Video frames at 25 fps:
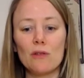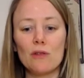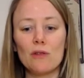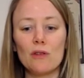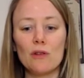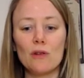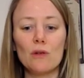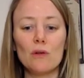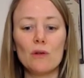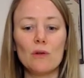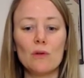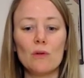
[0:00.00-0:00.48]

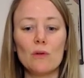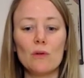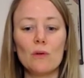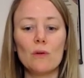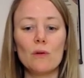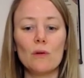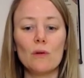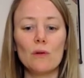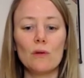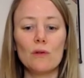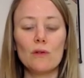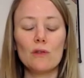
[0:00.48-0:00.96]
to
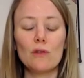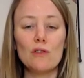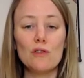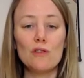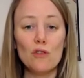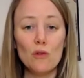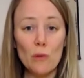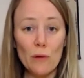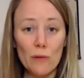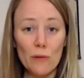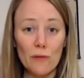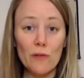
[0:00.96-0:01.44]

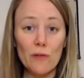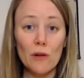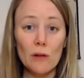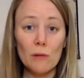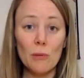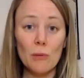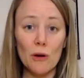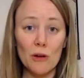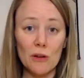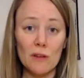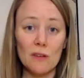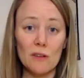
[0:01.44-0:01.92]
do a full
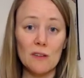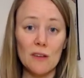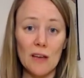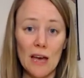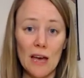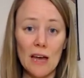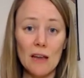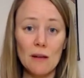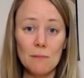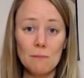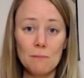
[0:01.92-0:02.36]
body scan